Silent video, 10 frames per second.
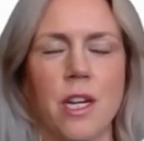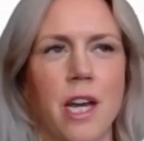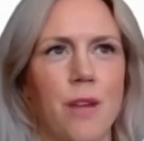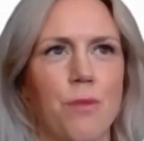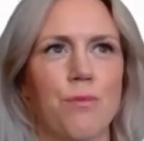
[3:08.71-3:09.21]

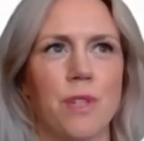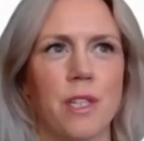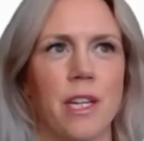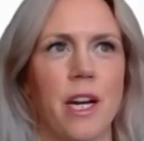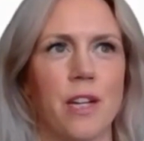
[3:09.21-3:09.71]
and
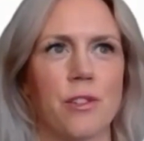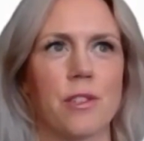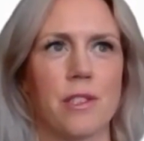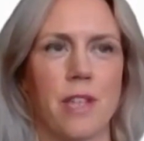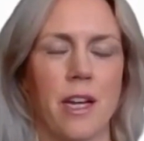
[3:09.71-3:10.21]
really
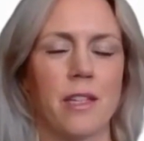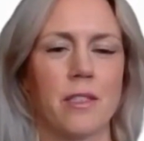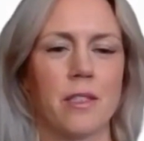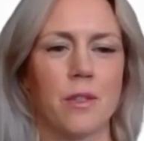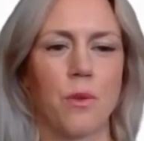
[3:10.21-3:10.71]

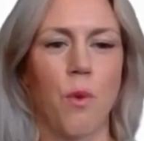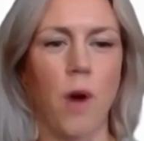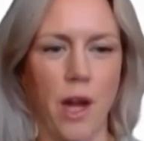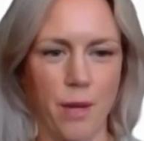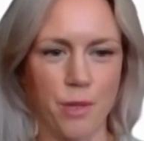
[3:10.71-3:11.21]
understand
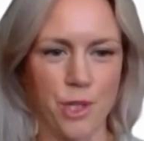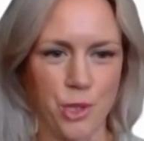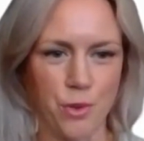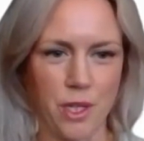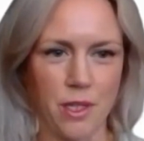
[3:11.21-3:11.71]
why we're
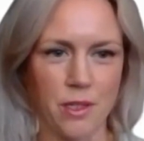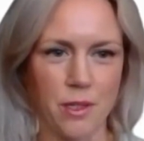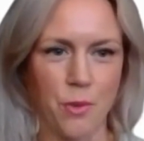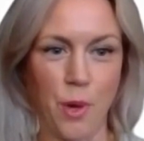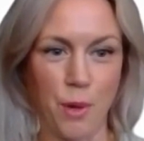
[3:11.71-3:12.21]
doing
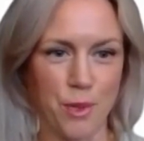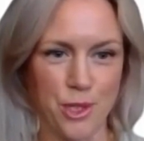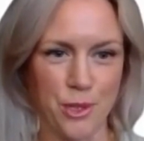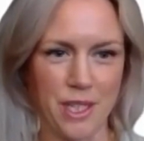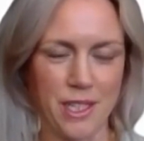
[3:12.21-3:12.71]
what we're
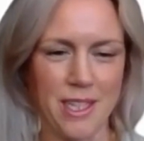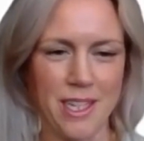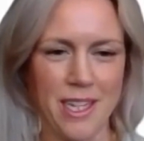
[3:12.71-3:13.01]
doing,